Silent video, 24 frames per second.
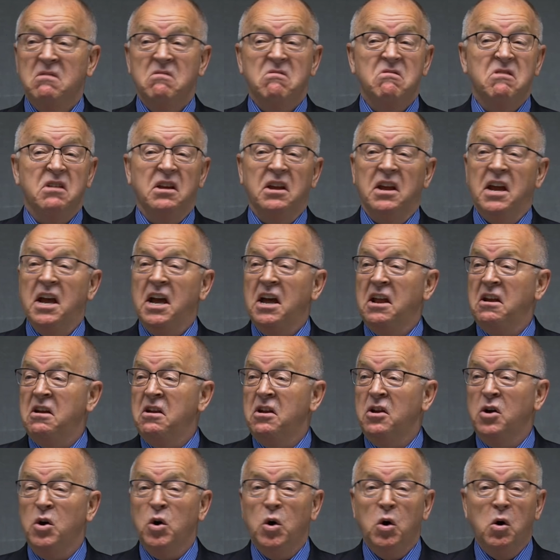They had
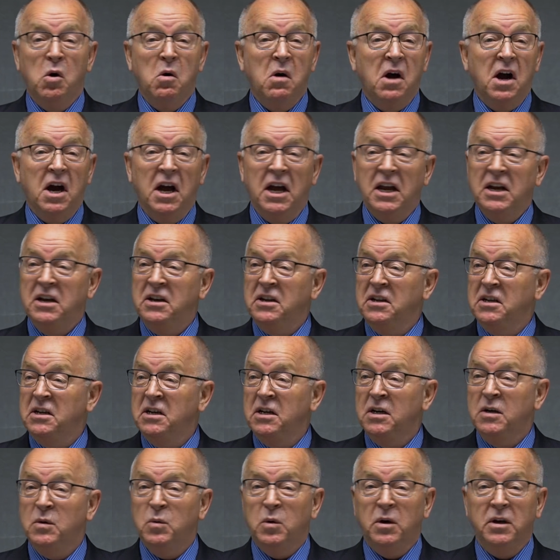no
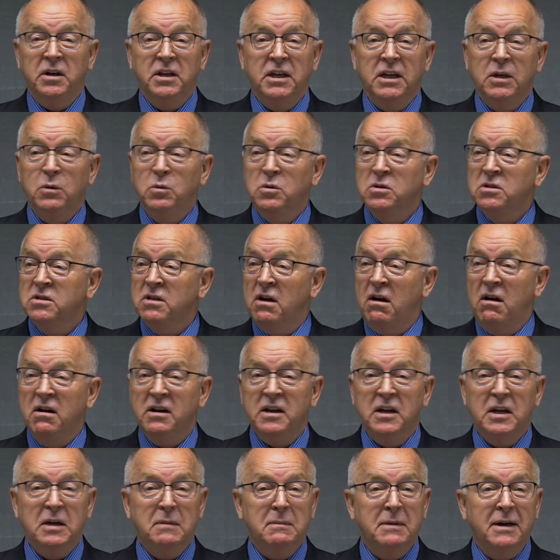idea what he was
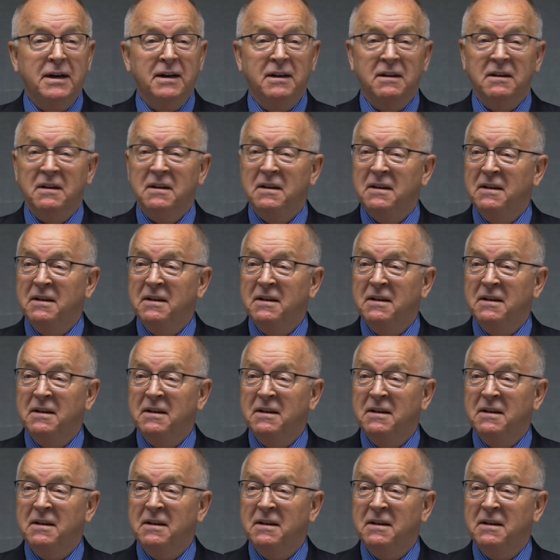talking about.